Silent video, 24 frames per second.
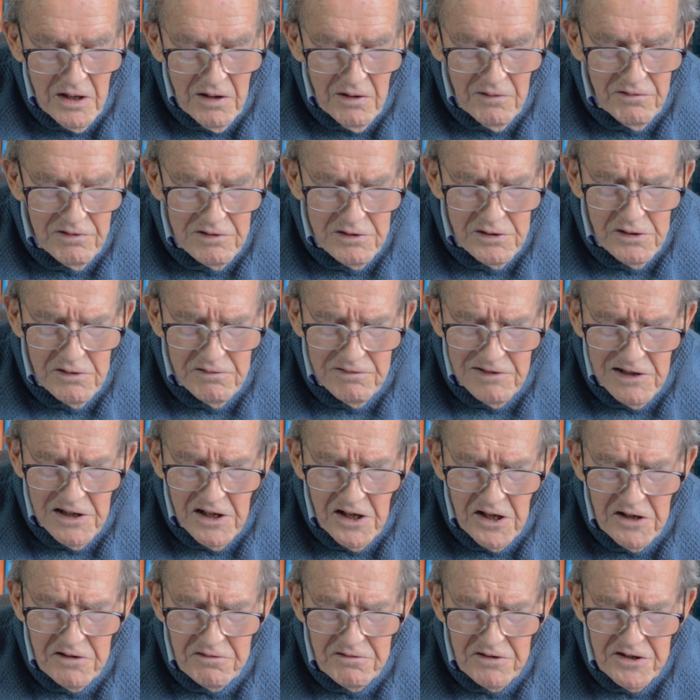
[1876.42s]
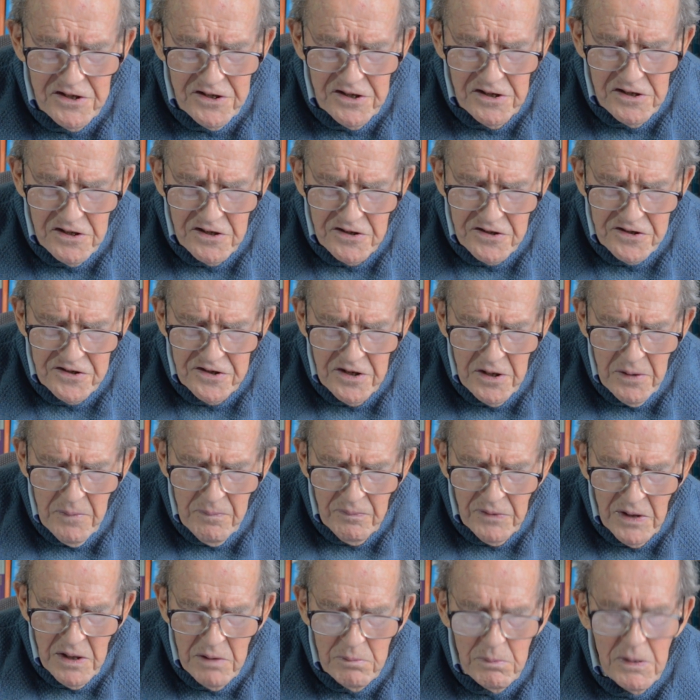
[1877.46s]
For over 100 years,
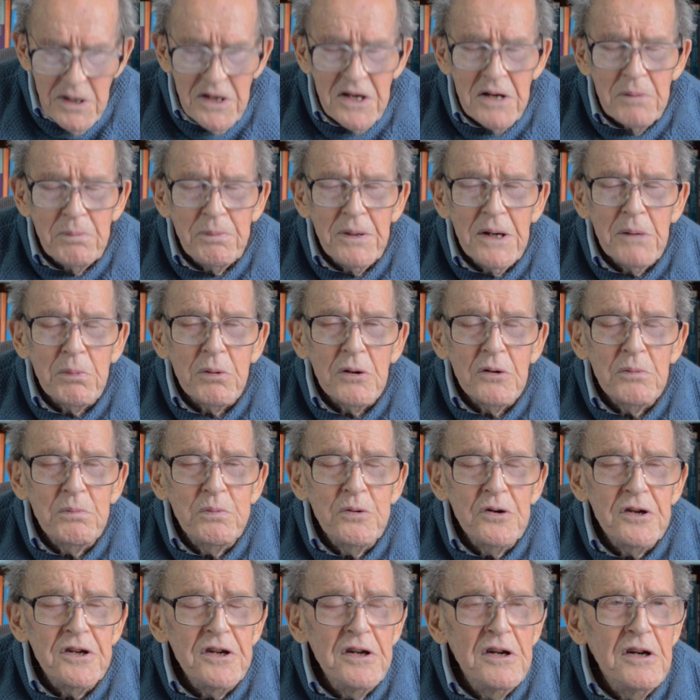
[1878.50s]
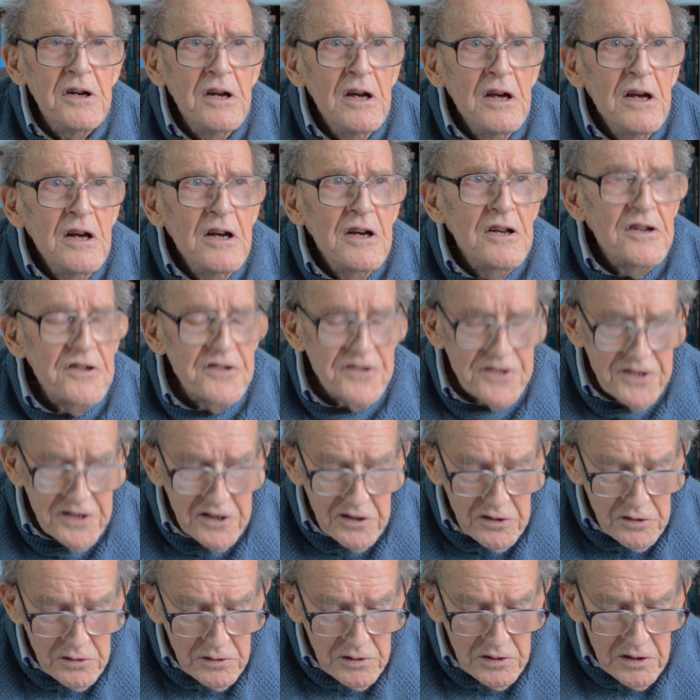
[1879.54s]
many people have put in
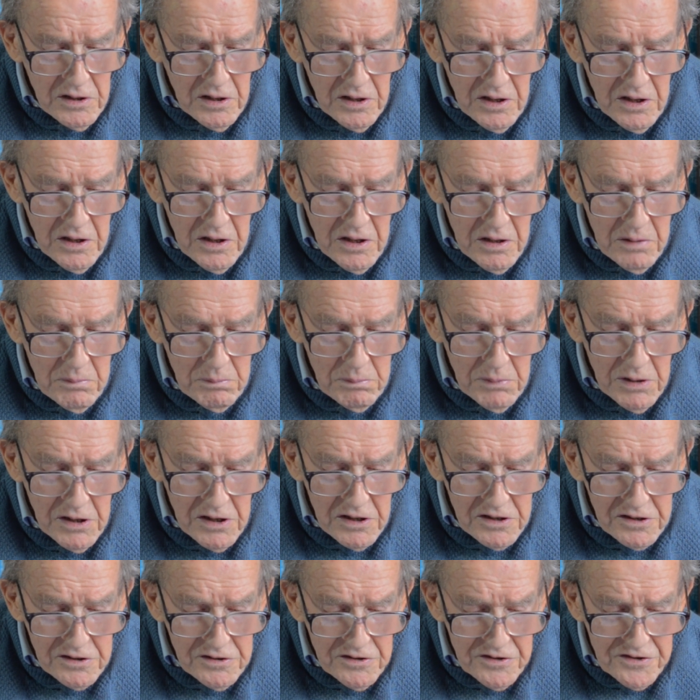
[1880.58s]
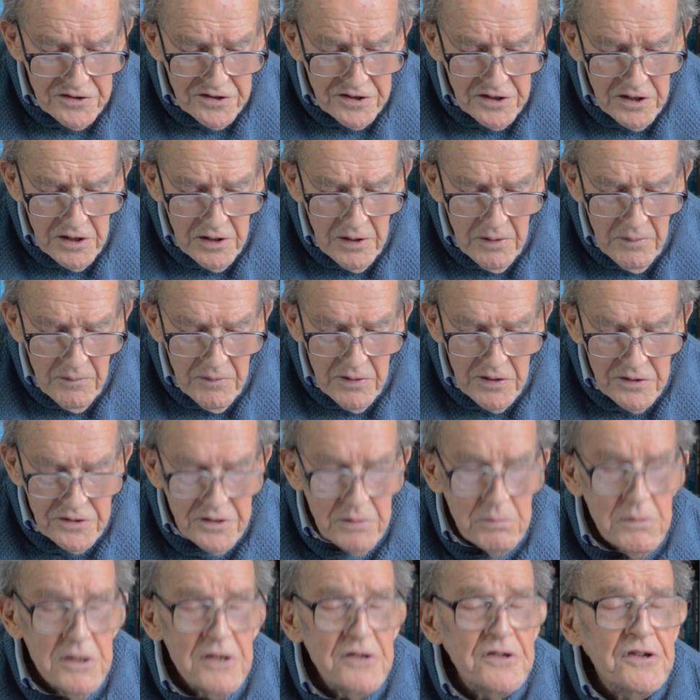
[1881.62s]
single markers to
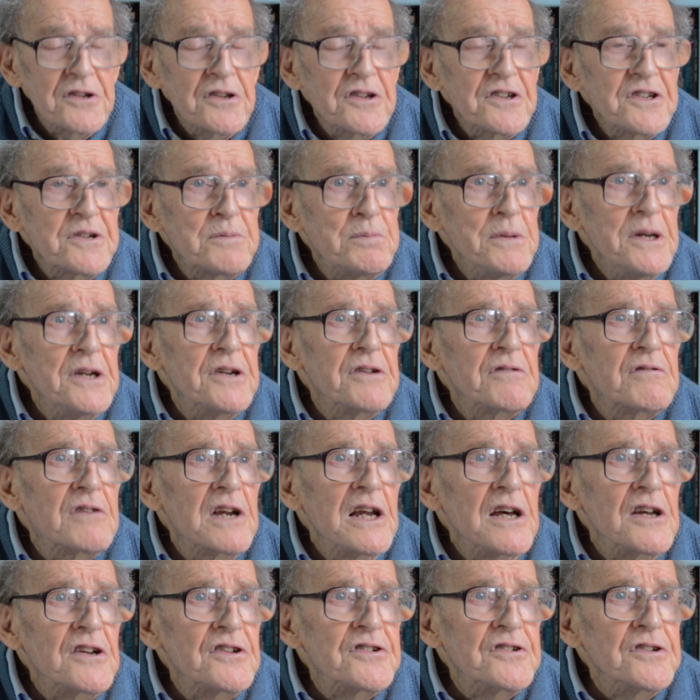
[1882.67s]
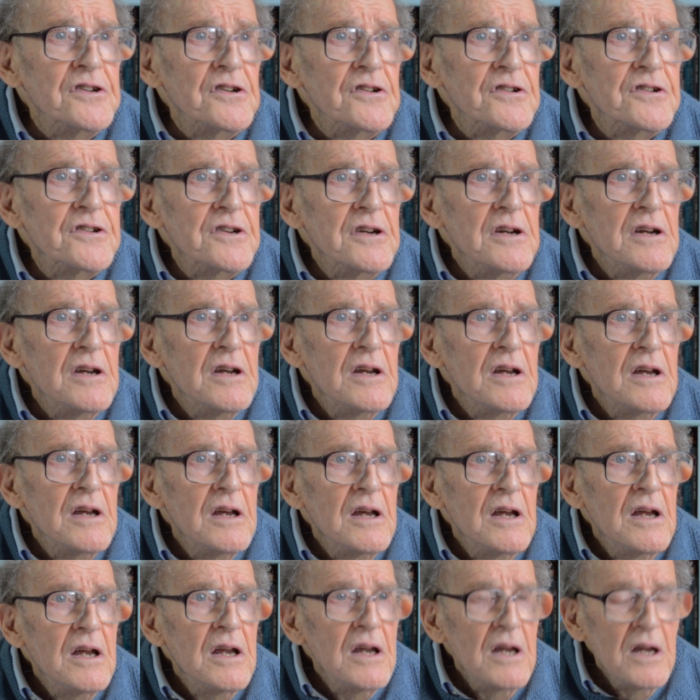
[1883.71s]
measure the speed of glaciers.
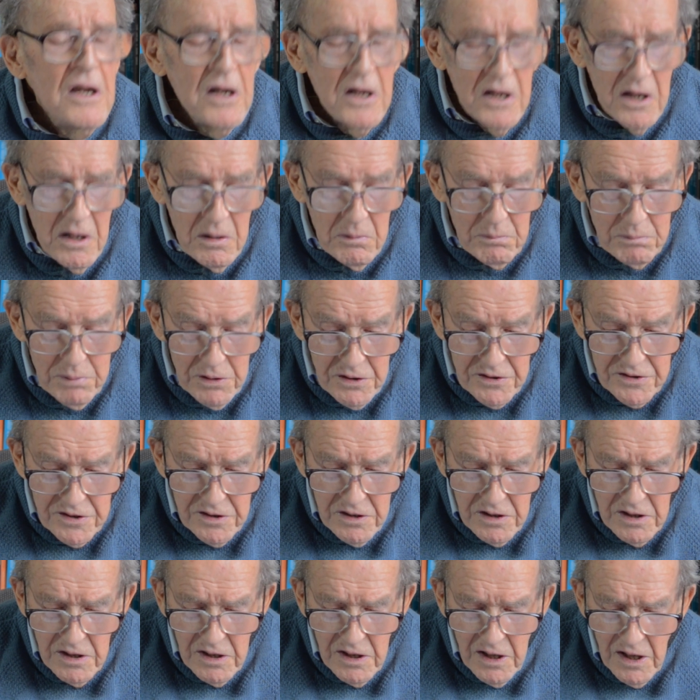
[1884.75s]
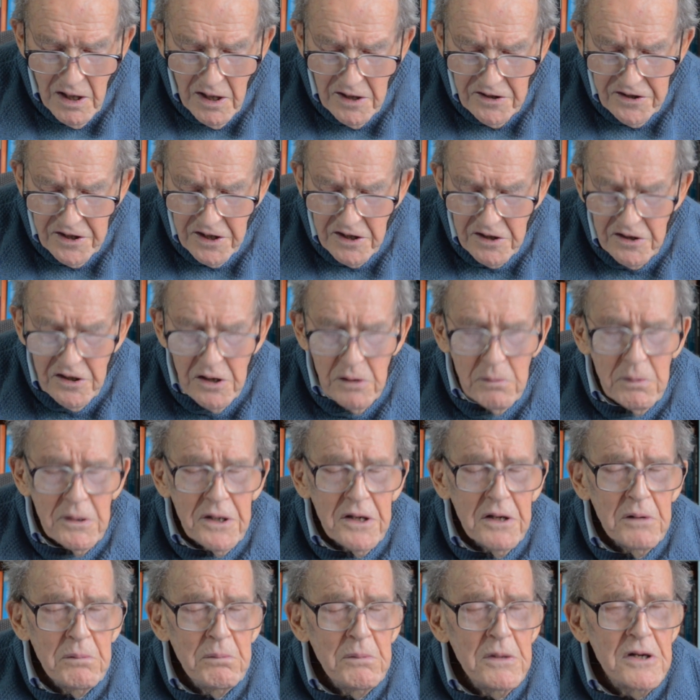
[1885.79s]
But I think nobody
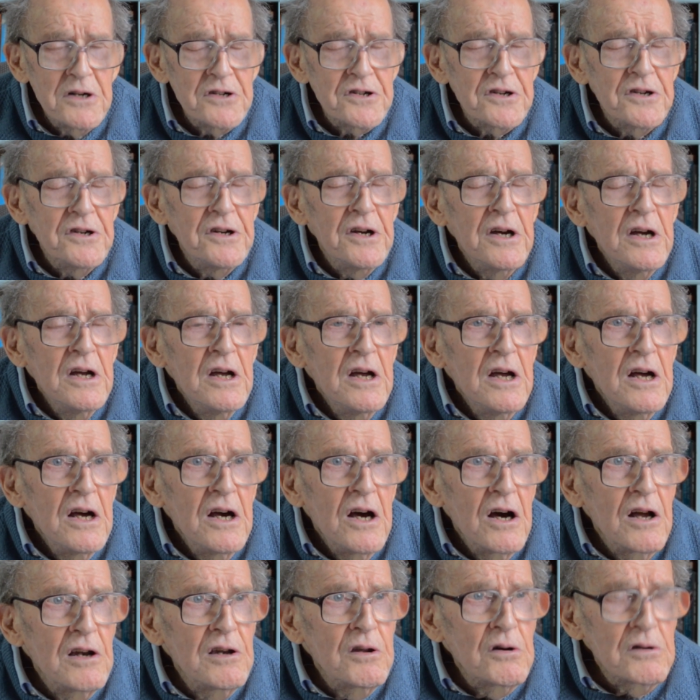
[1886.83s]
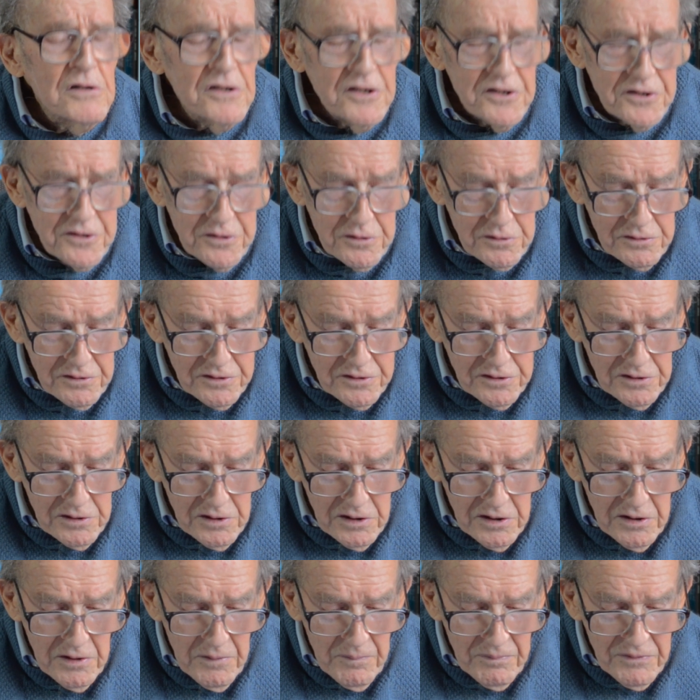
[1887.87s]
had measured a longitudinal
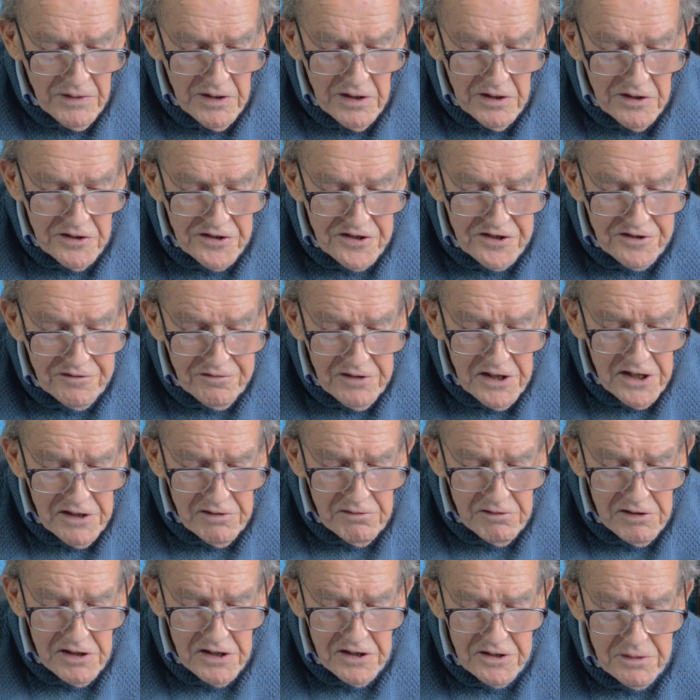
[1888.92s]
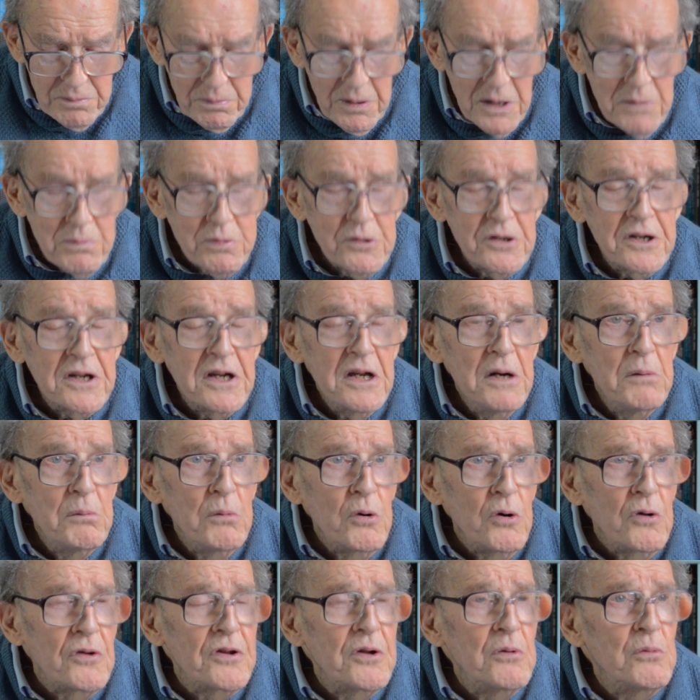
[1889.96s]
strain rate by putting in
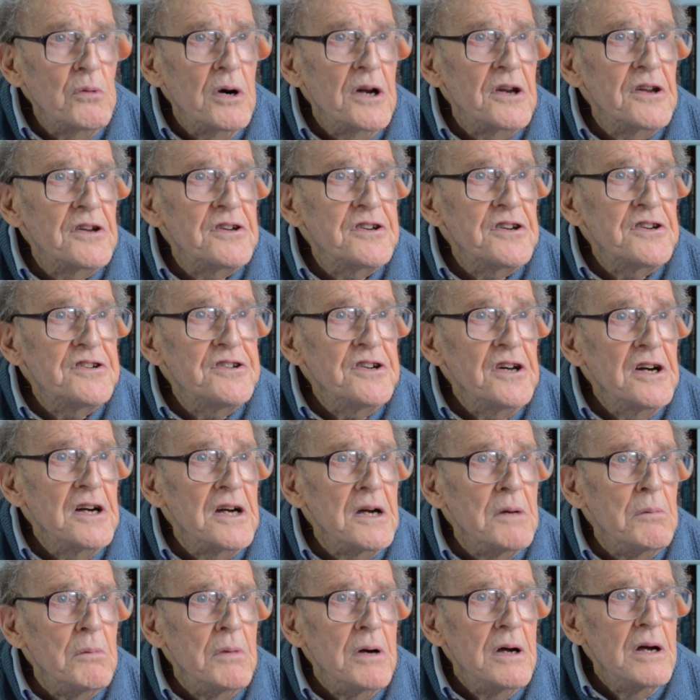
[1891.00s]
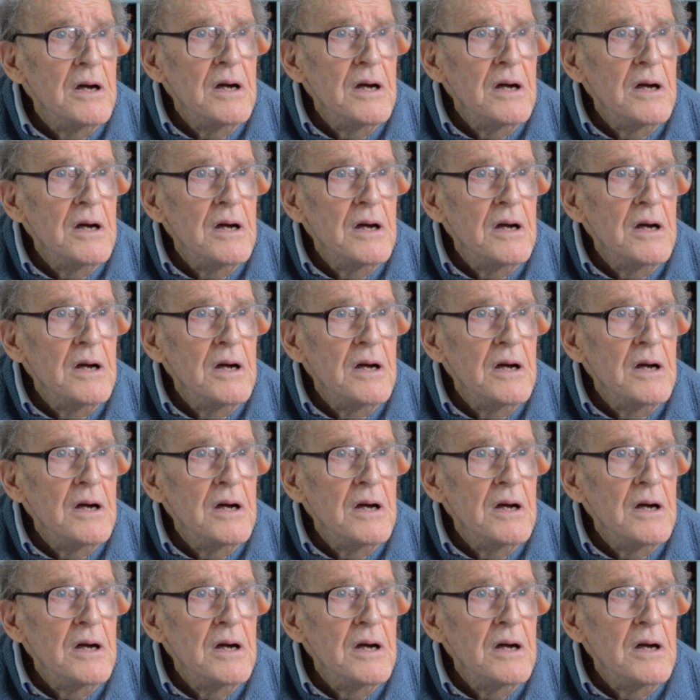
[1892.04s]
more than one at a time.